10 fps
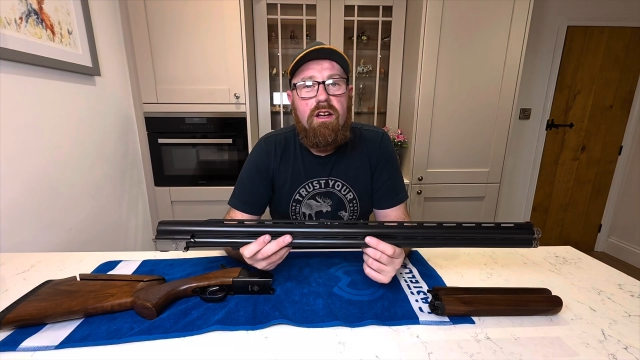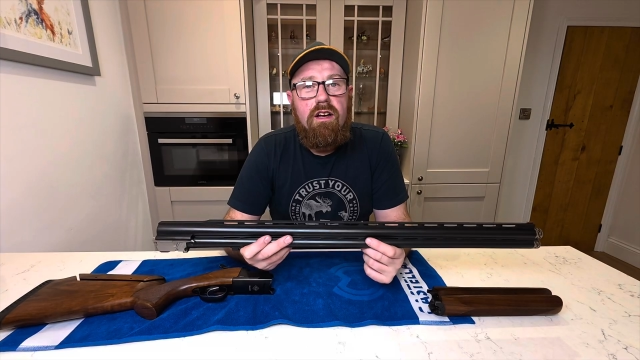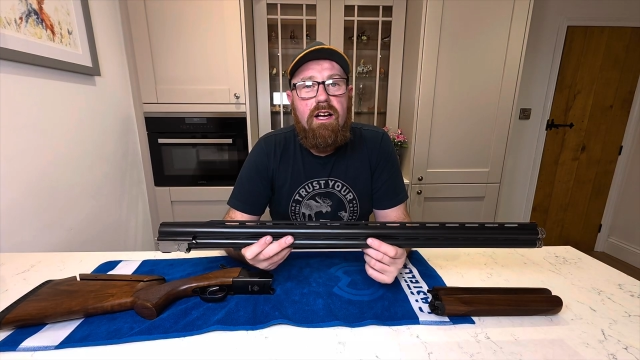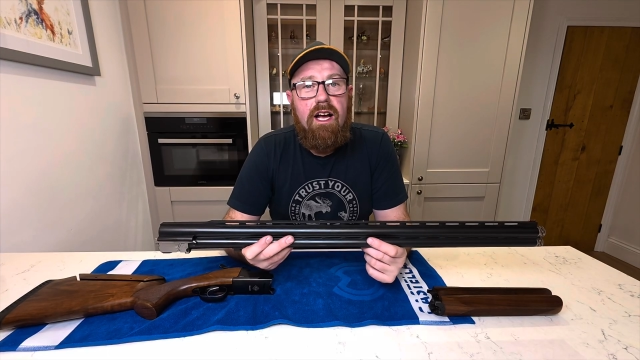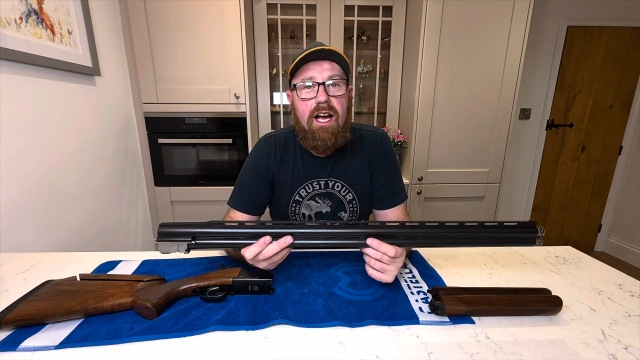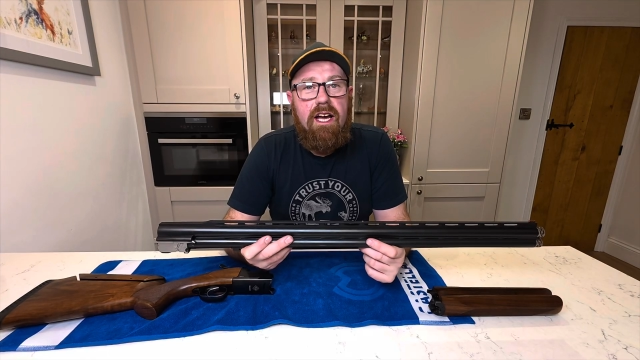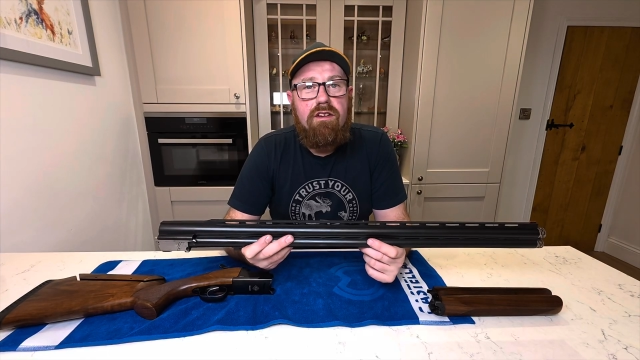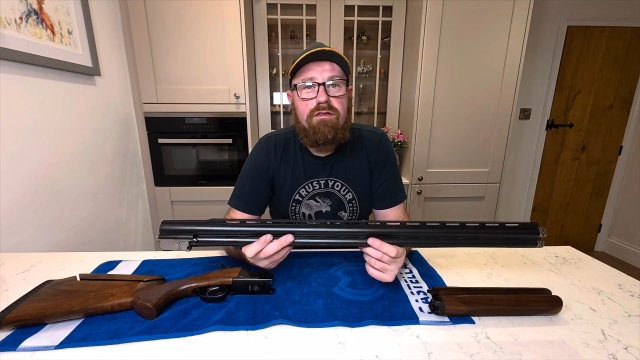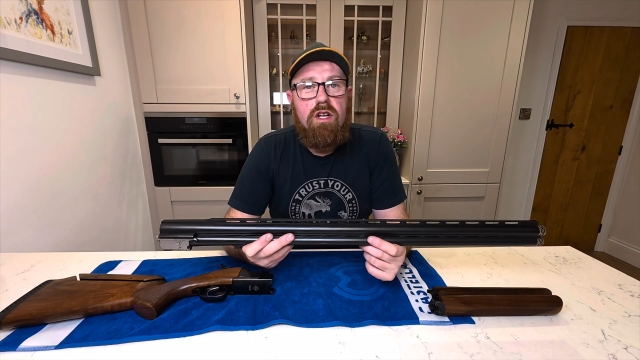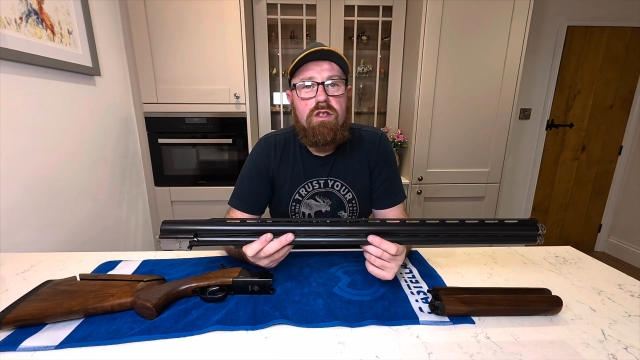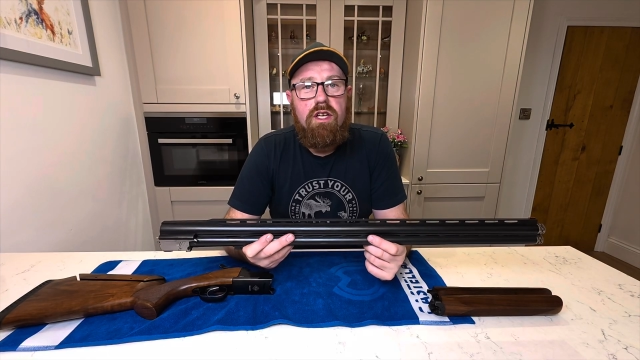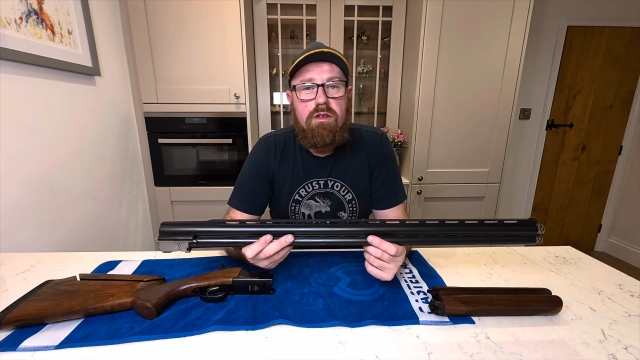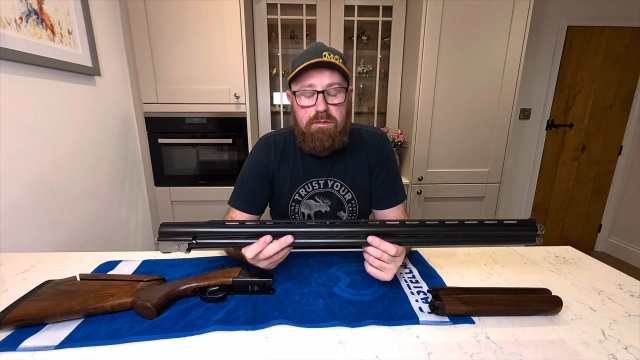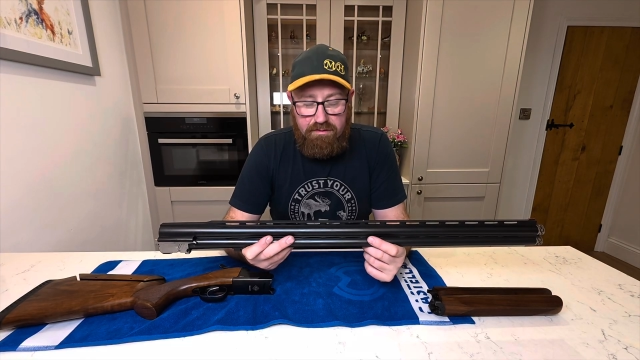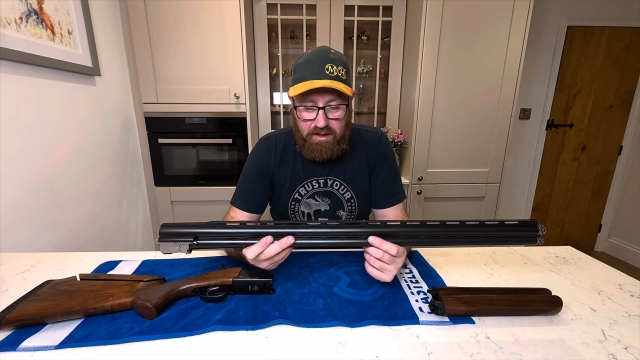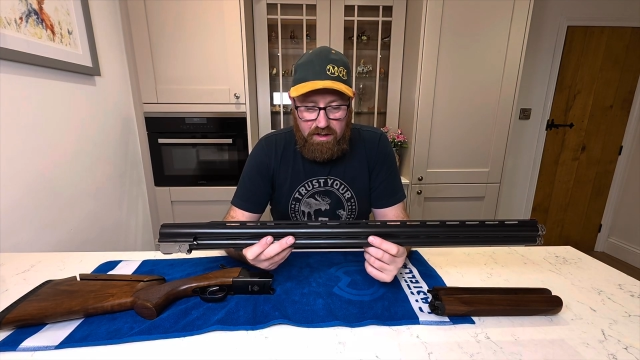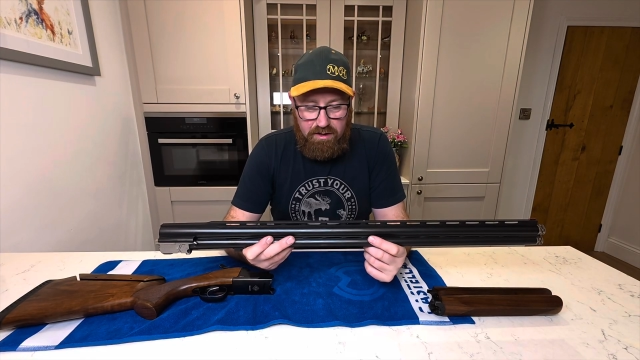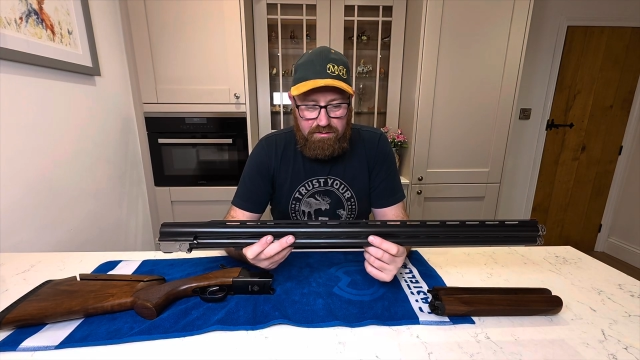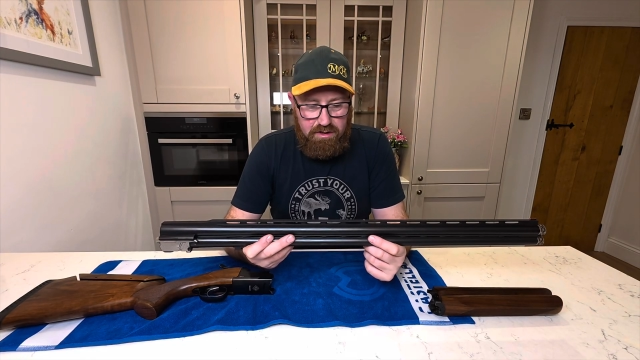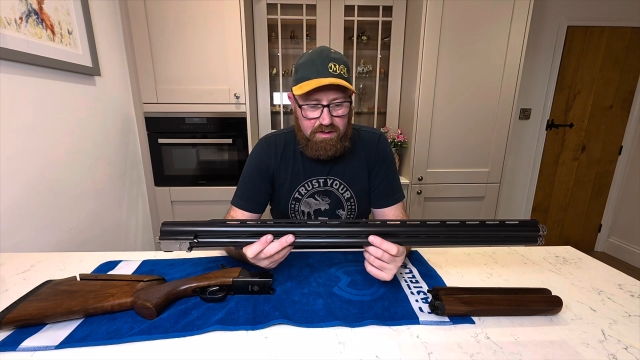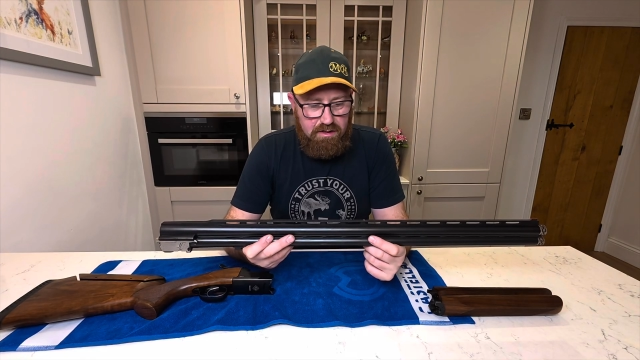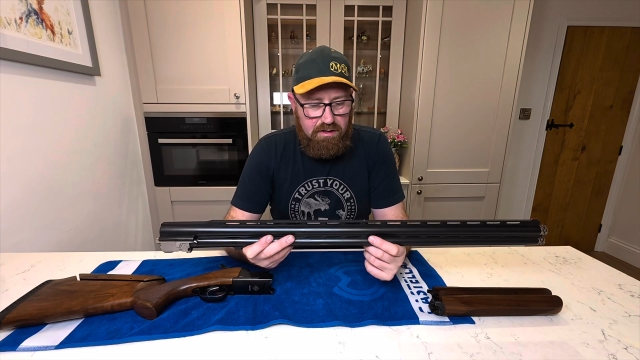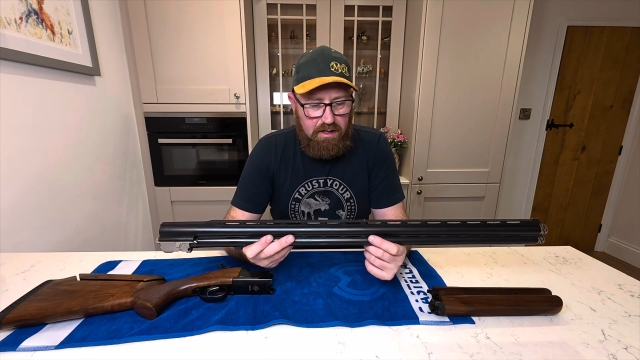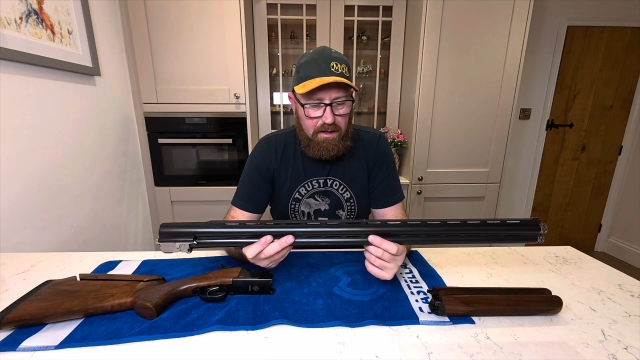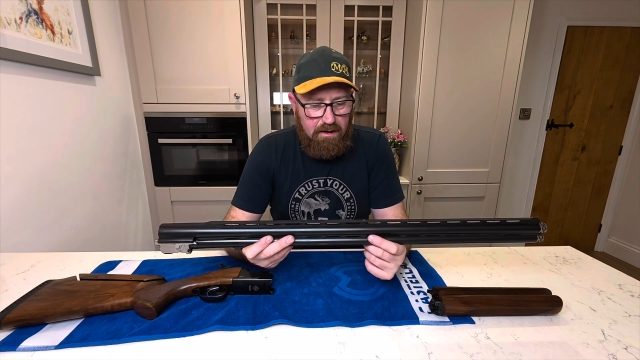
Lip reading: a higher volume of cartridges,